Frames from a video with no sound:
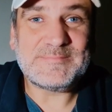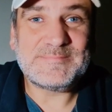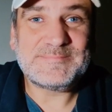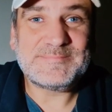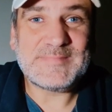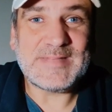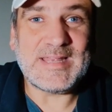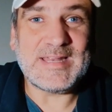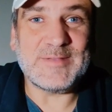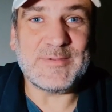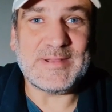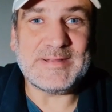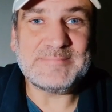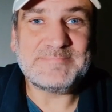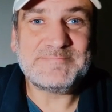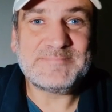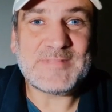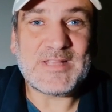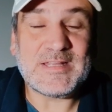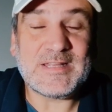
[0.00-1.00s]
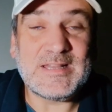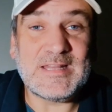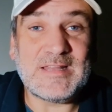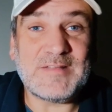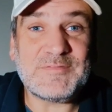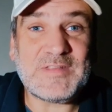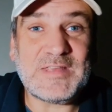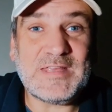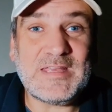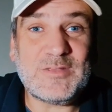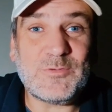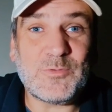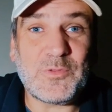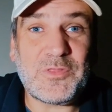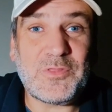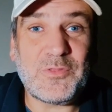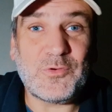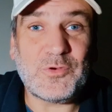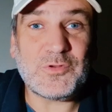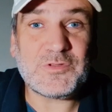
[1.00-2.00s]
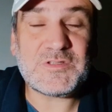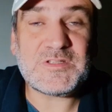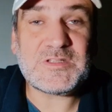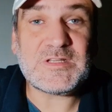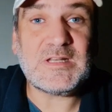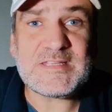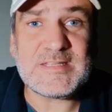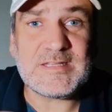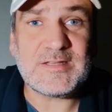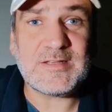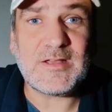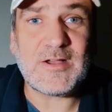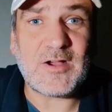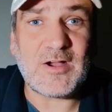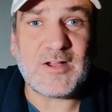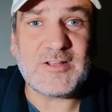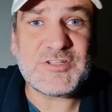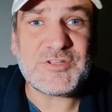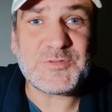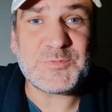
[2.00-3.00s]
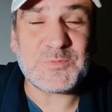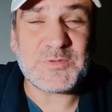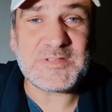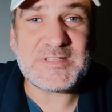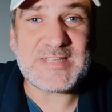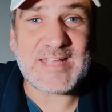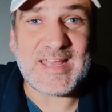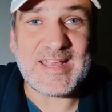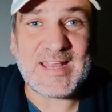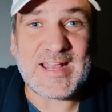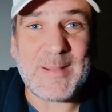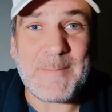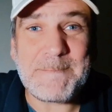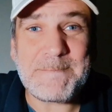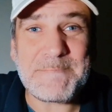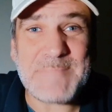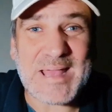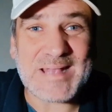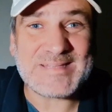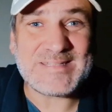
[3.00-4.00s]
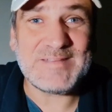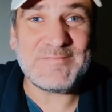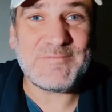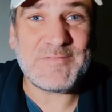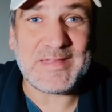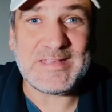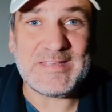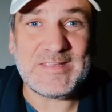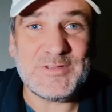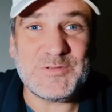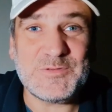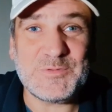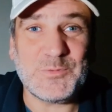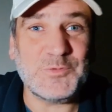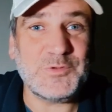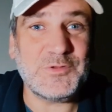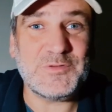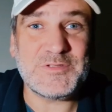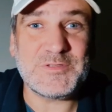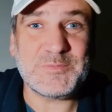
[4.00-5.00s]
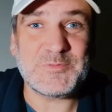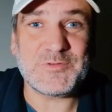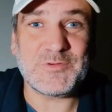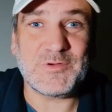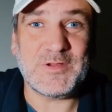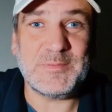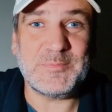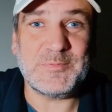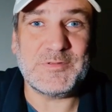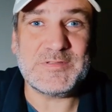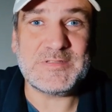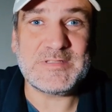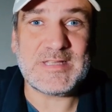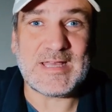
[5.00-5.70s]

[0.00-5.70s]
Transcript: Anyway, I'd love to hear your thoughts. Listen, I just want to say a massive thank you to all you subscribers.